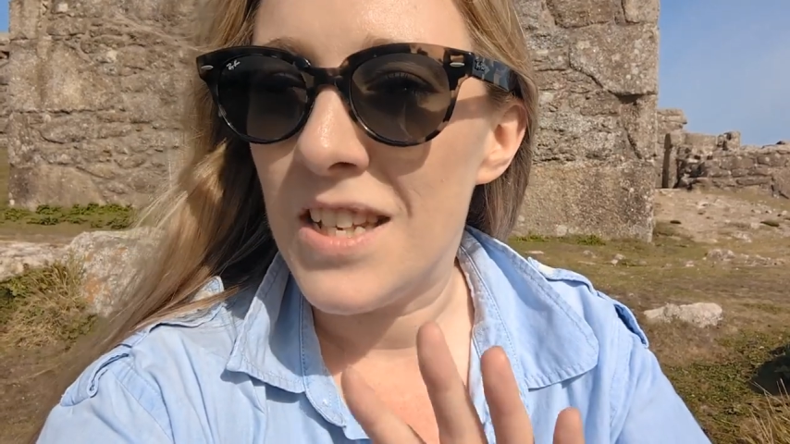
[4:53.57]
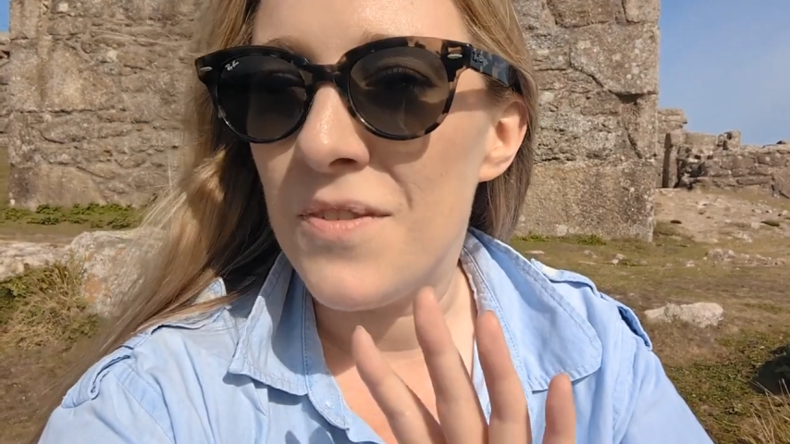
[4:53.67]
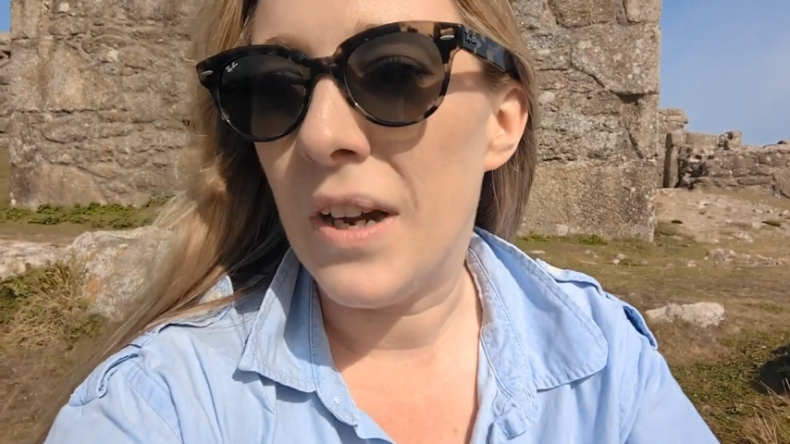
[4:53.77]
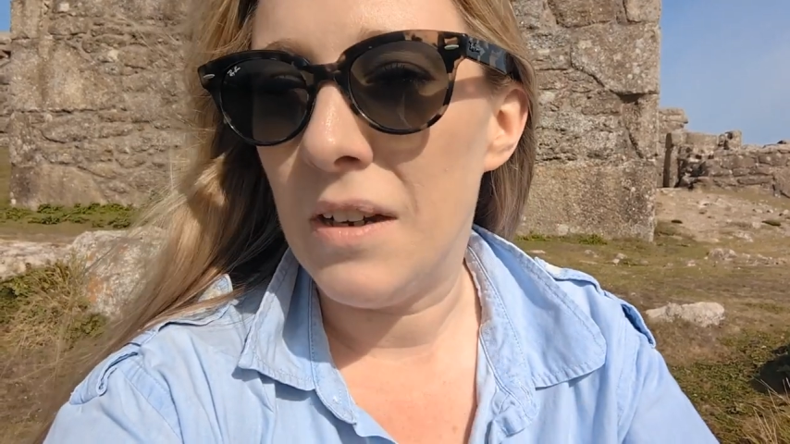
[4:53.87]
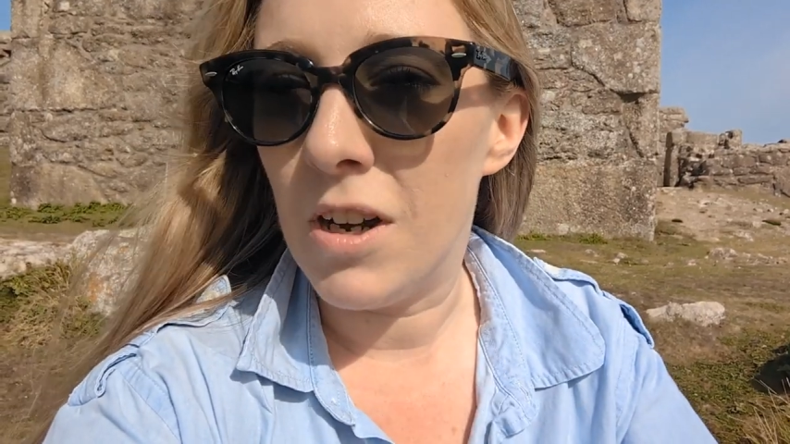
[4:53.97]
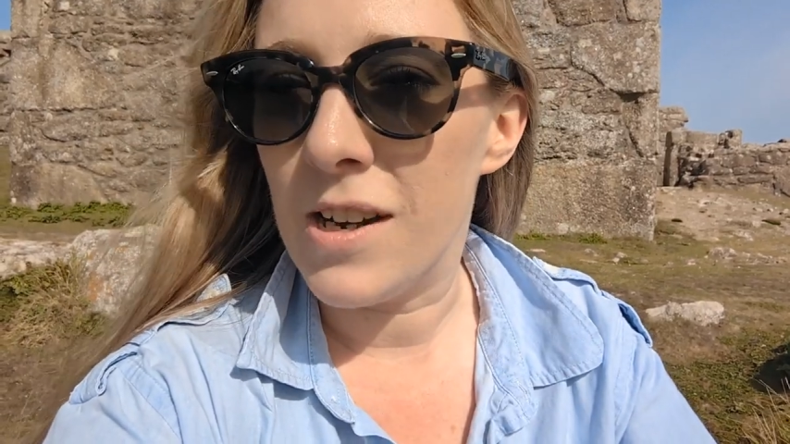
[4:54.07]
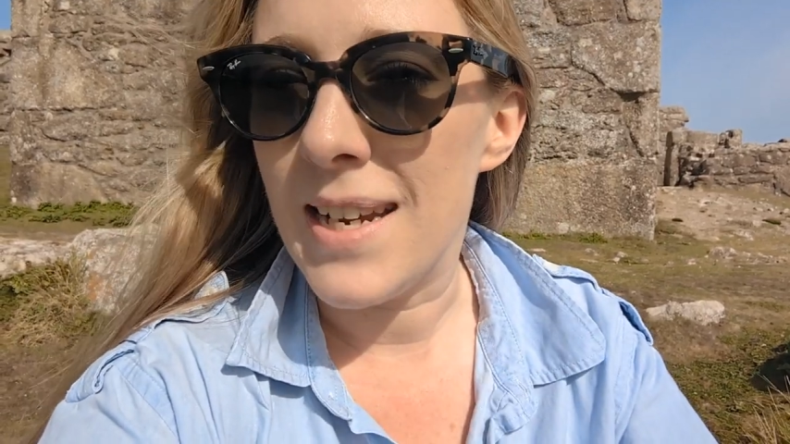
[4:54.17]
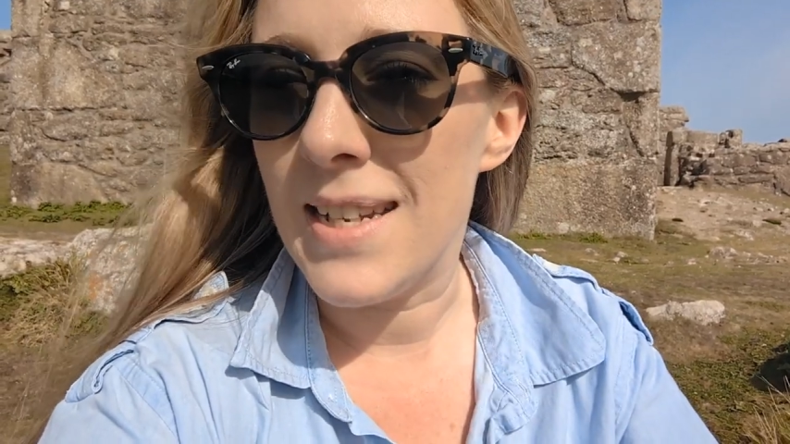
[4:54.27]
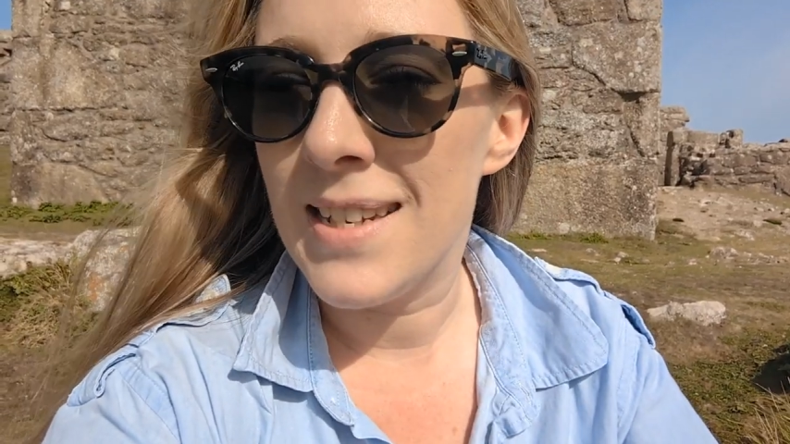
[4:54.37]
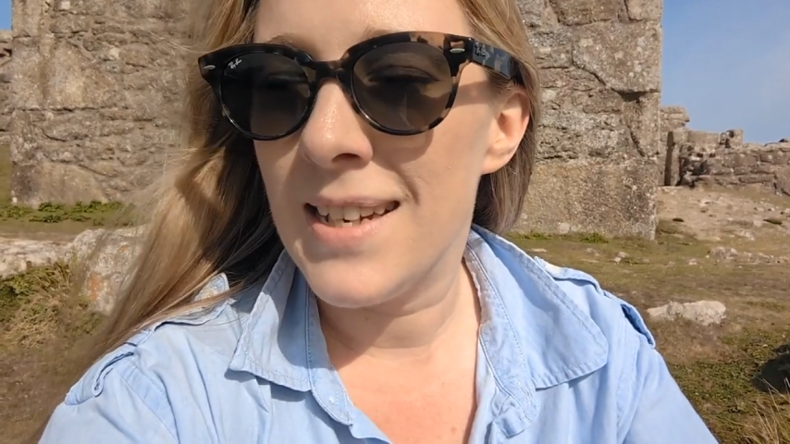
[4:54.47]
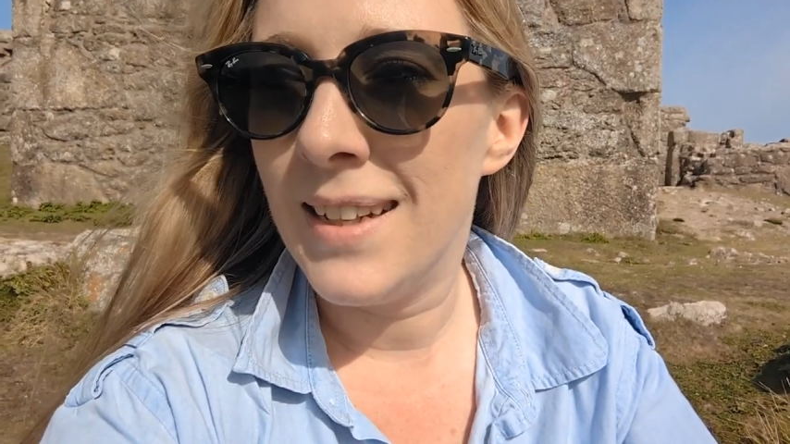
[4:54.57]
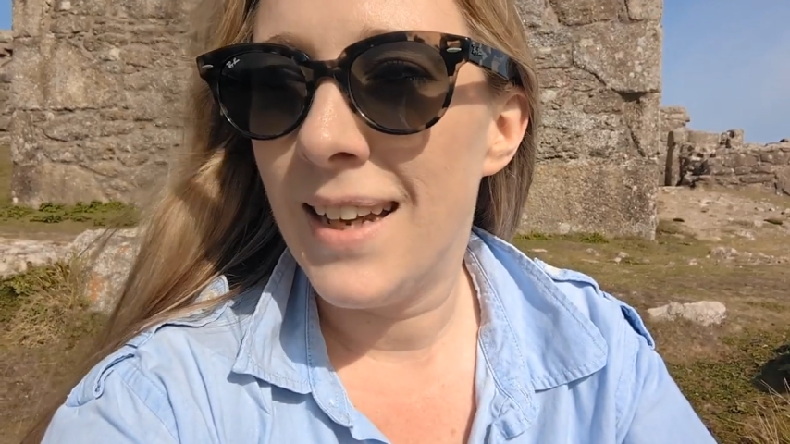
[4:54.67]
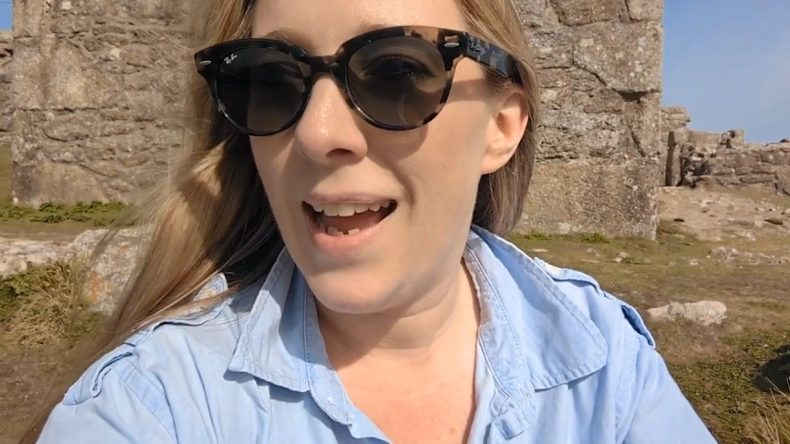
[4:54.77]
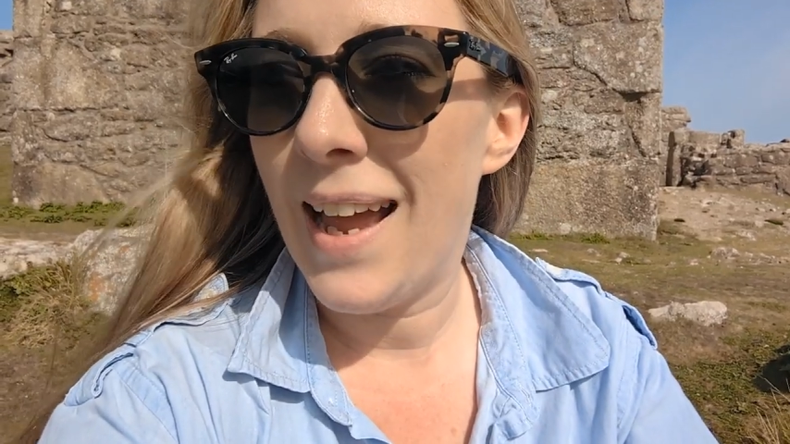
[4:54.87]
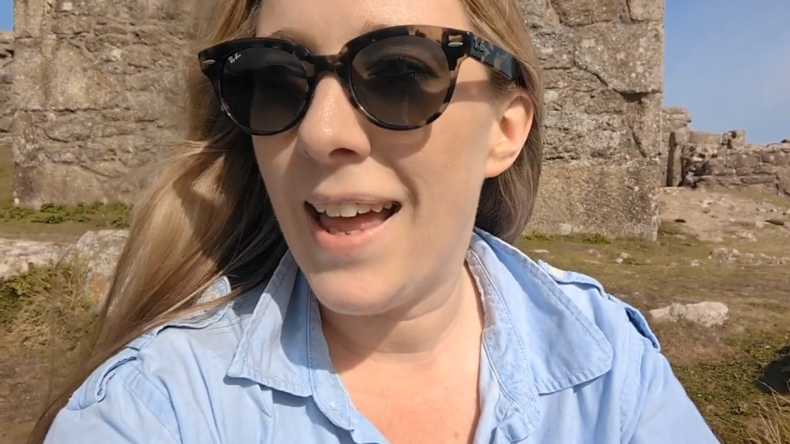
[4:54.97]
It's very rugged,
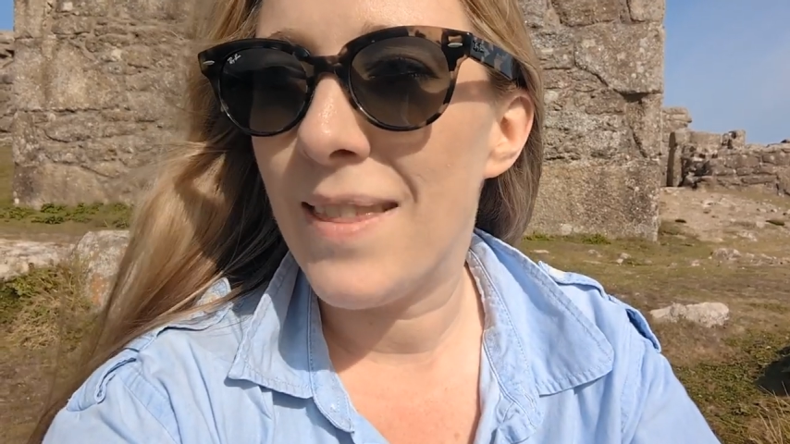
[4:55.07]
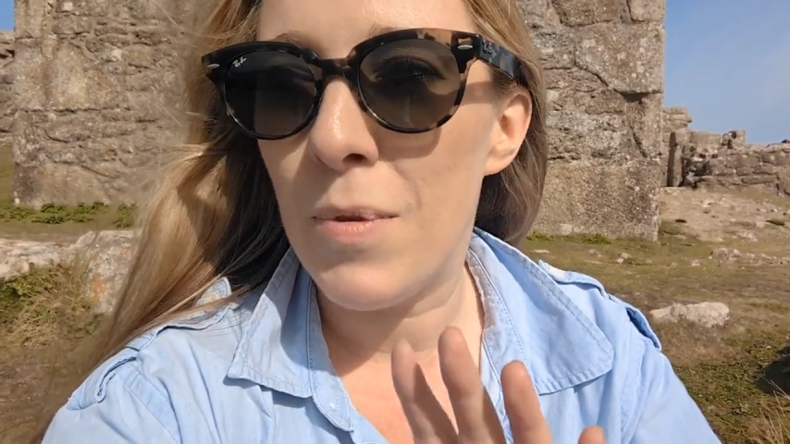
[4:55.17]
um,